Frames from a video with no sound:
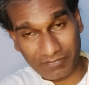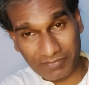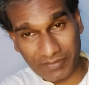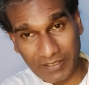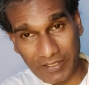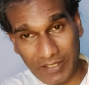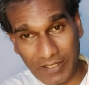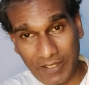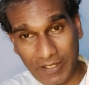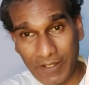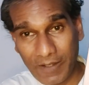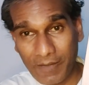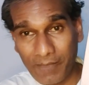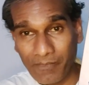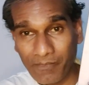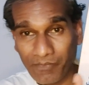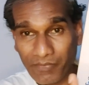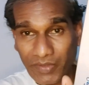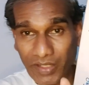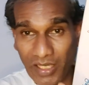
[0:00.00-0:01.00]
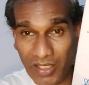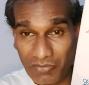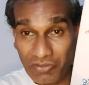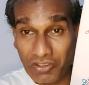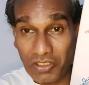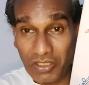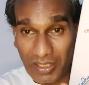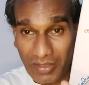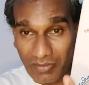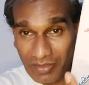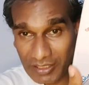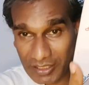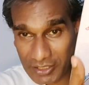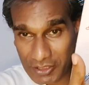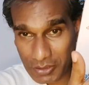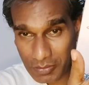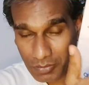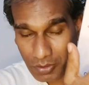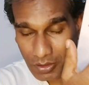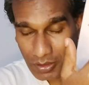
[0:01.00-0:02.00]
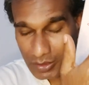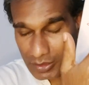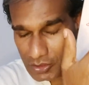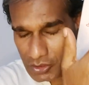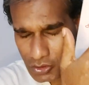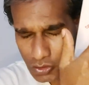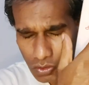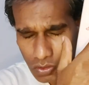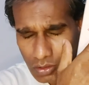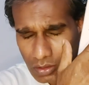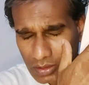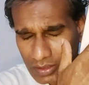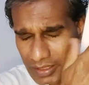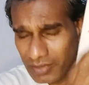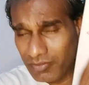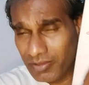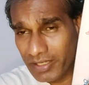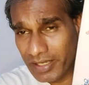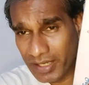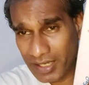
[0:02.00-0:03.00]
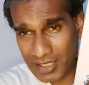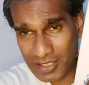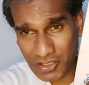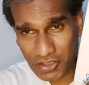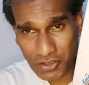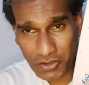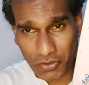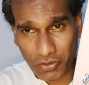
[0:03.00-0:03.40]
After leaving this body, the soul anyway has to go there.